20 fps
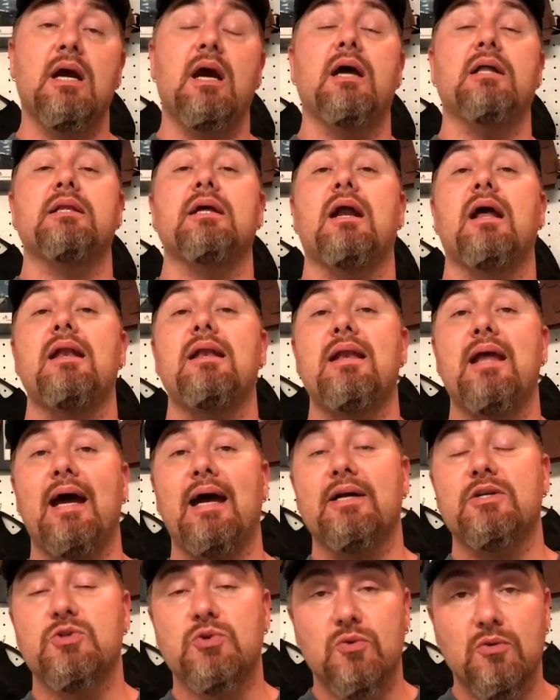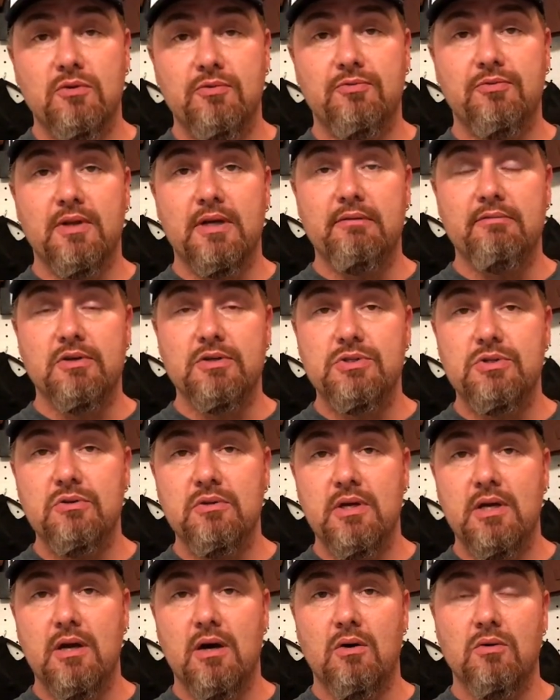And then a natural flavor to
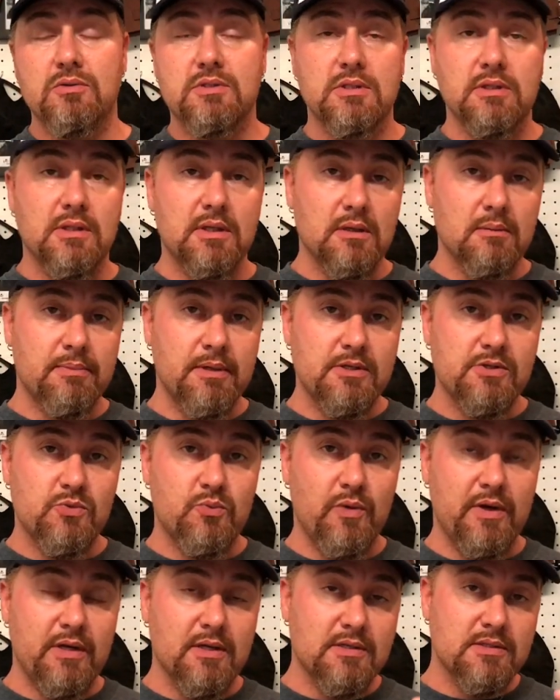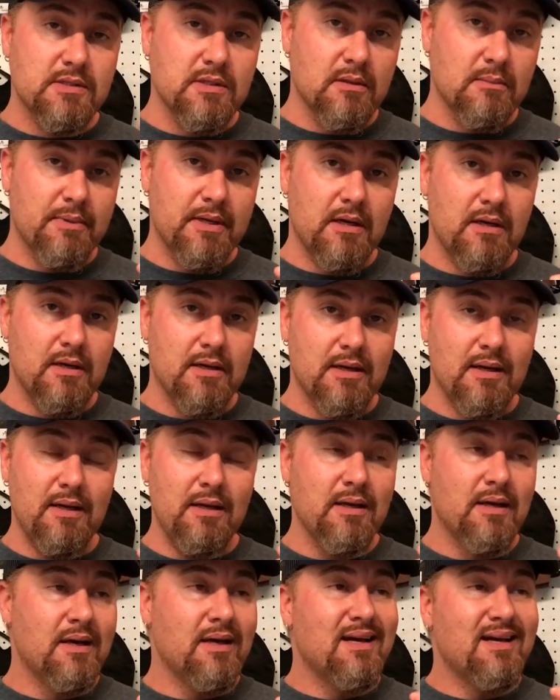the oats, a little bit of sweetness, a little bit of
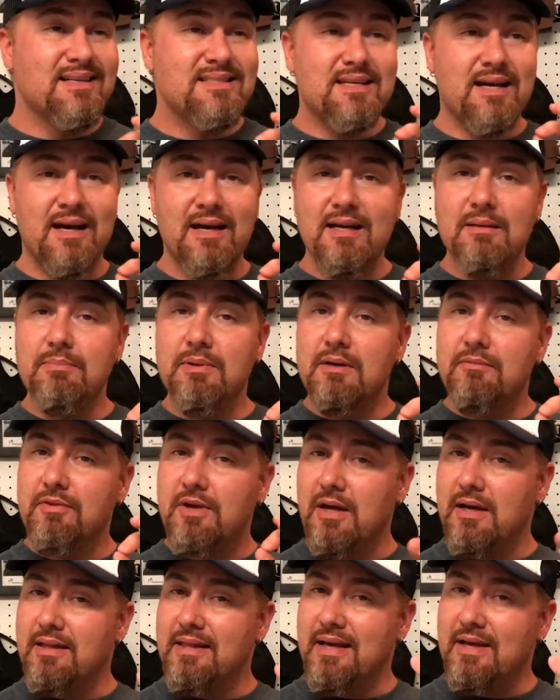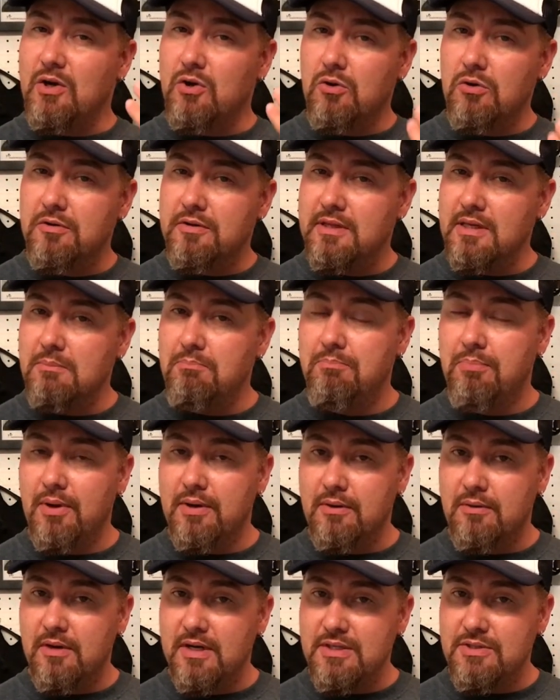honey, tiny bit of kind of that earthy,
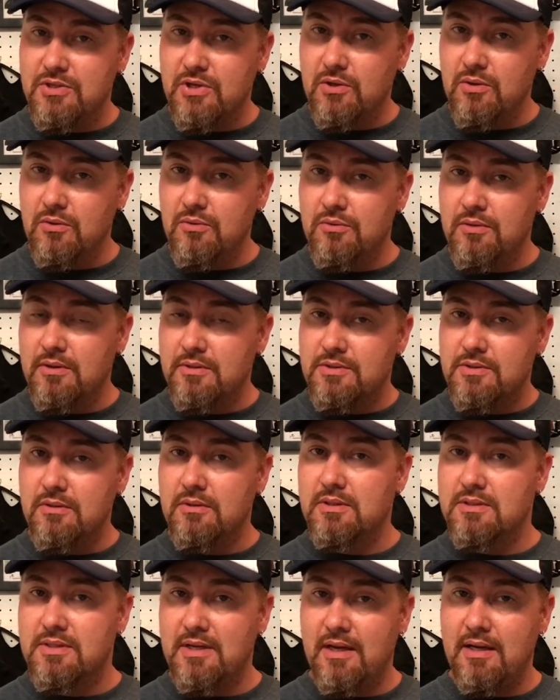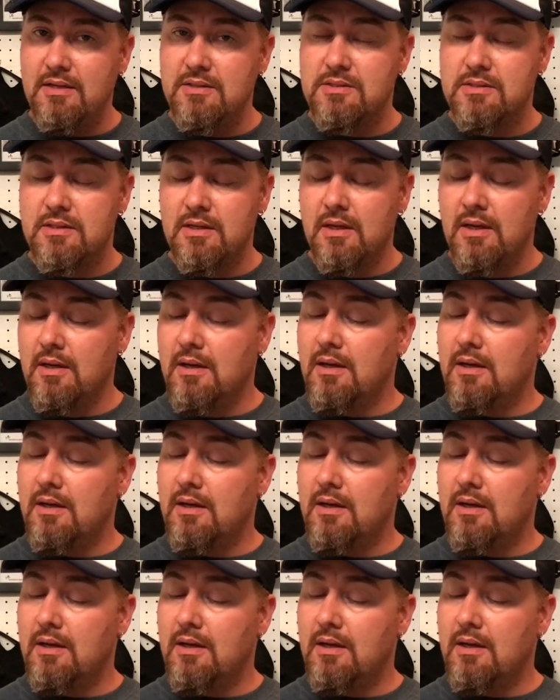buttery tone to the taste.